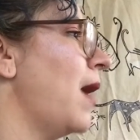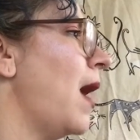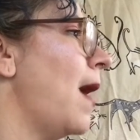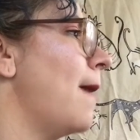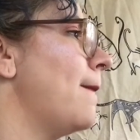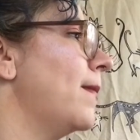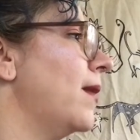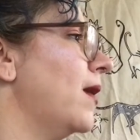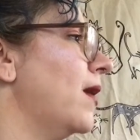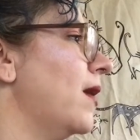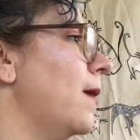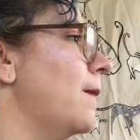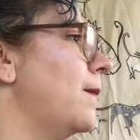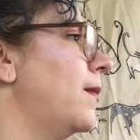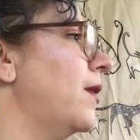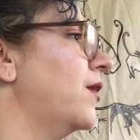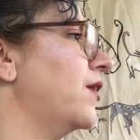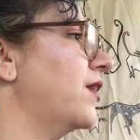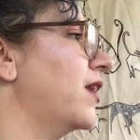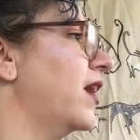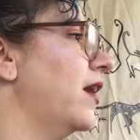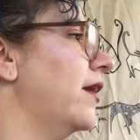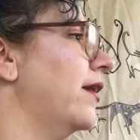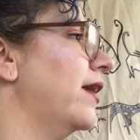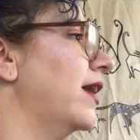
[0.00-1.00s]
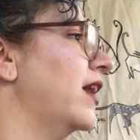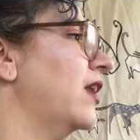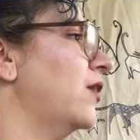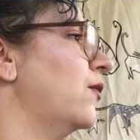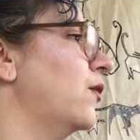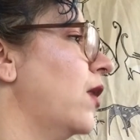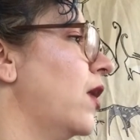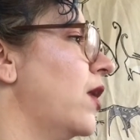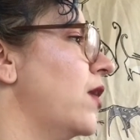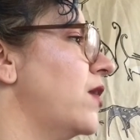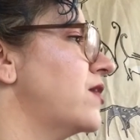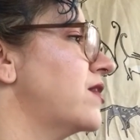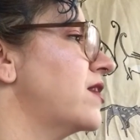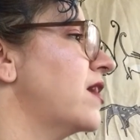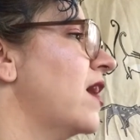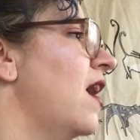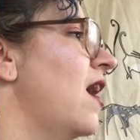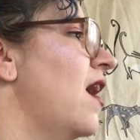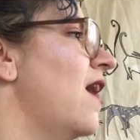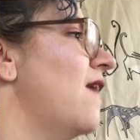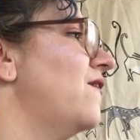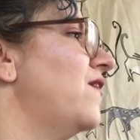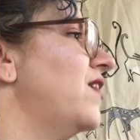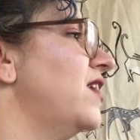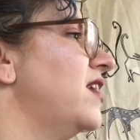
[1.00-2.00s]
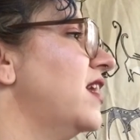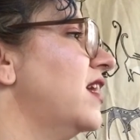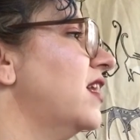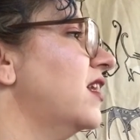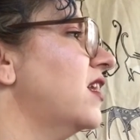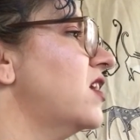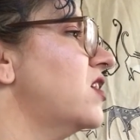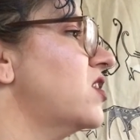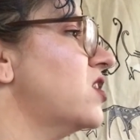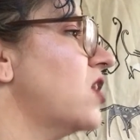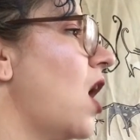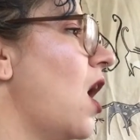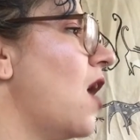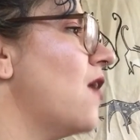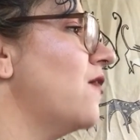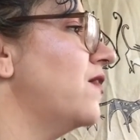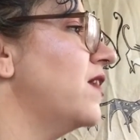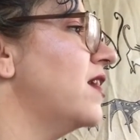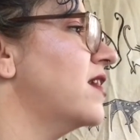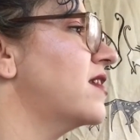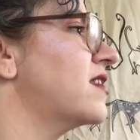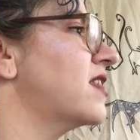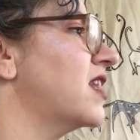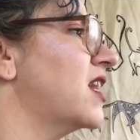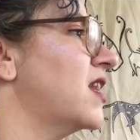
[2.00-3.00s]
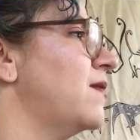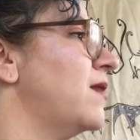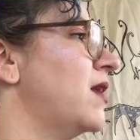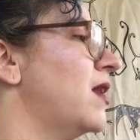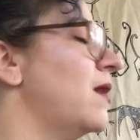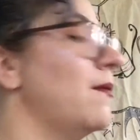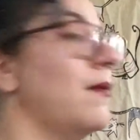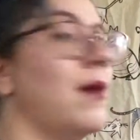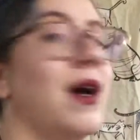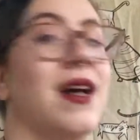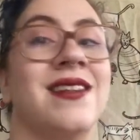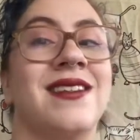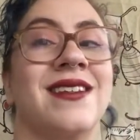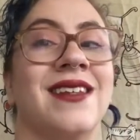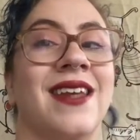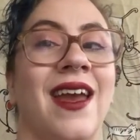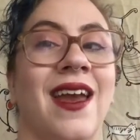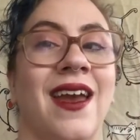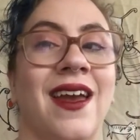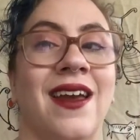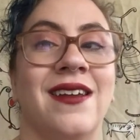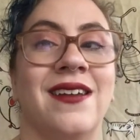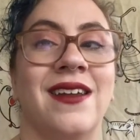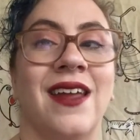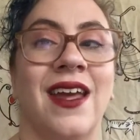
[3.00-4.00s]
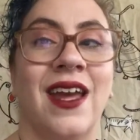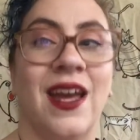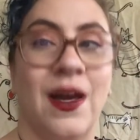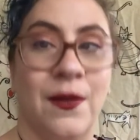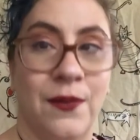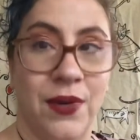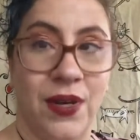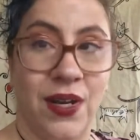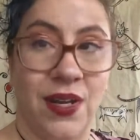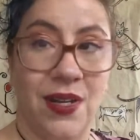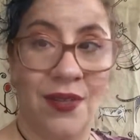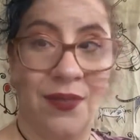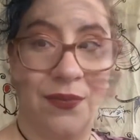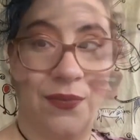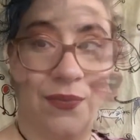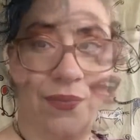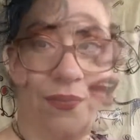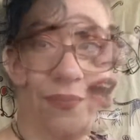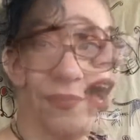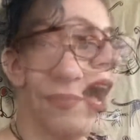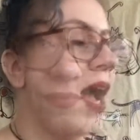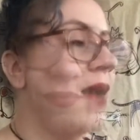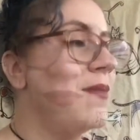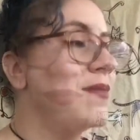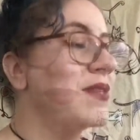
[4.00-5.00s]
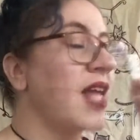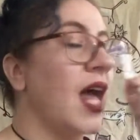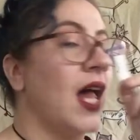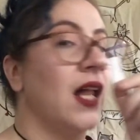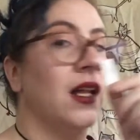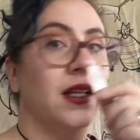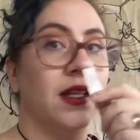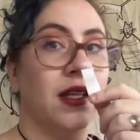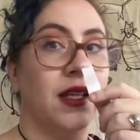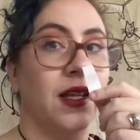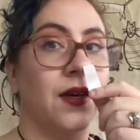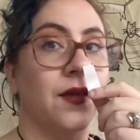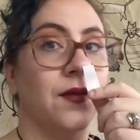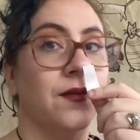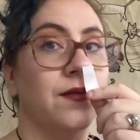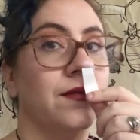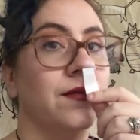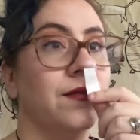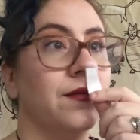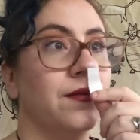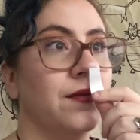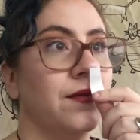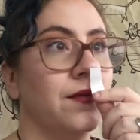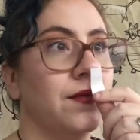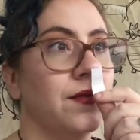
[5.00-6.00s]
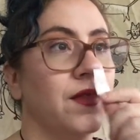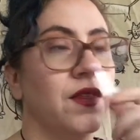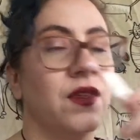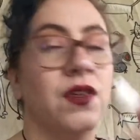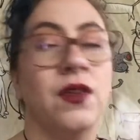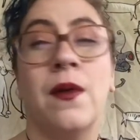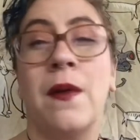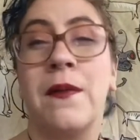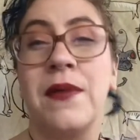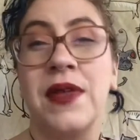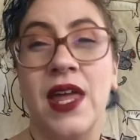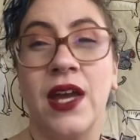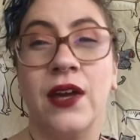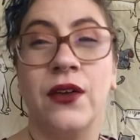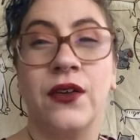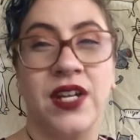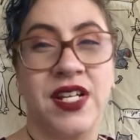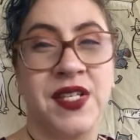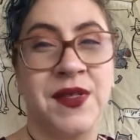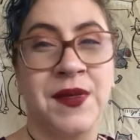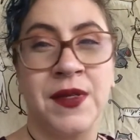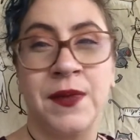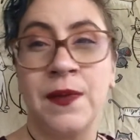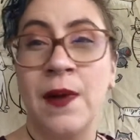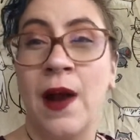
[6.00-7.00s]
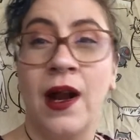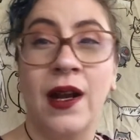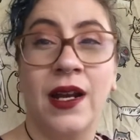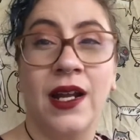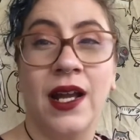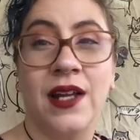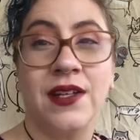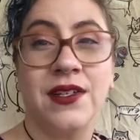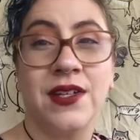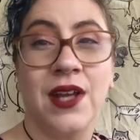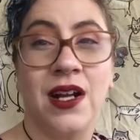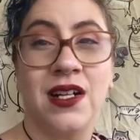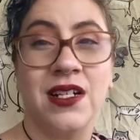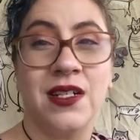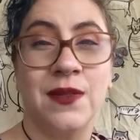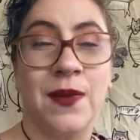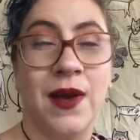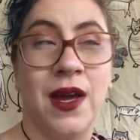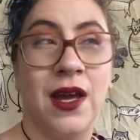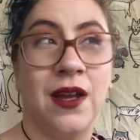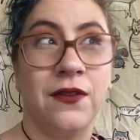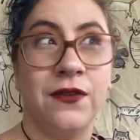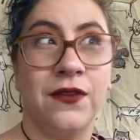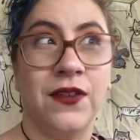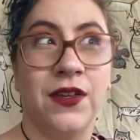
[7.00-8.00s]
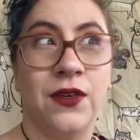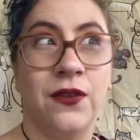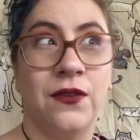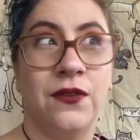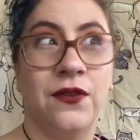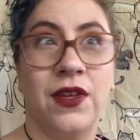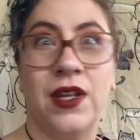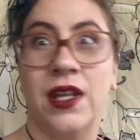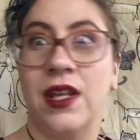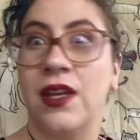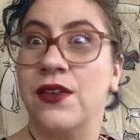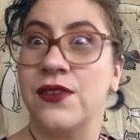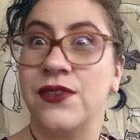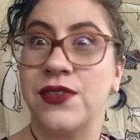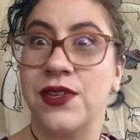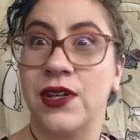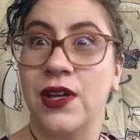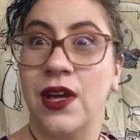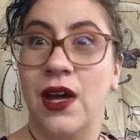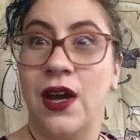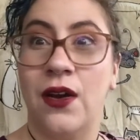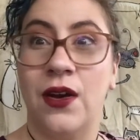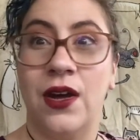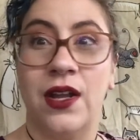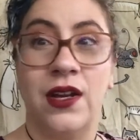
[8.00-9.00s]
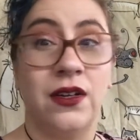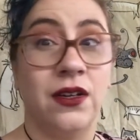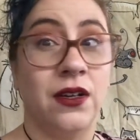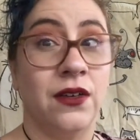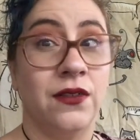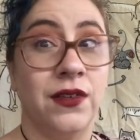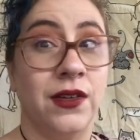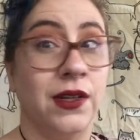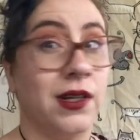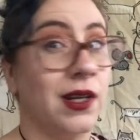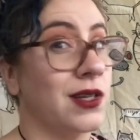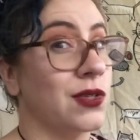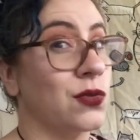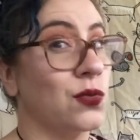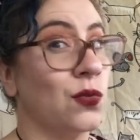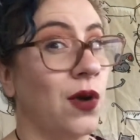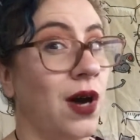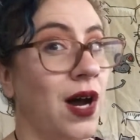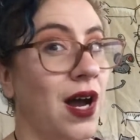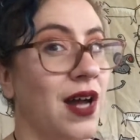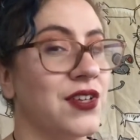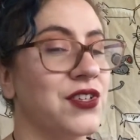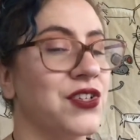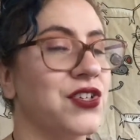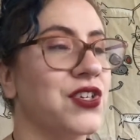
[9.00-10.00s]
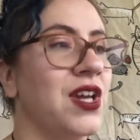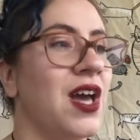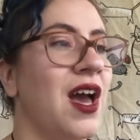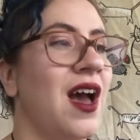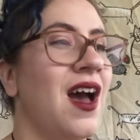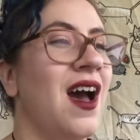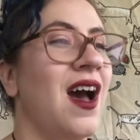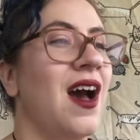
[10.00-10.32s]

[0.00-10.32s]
pepper, Bulgarian rose, vanilla, toffee, cinnamon, musk, and amber. I'm telling you, you remember that Christmas party I talked about a few videos ago? I don't know if you guys watched.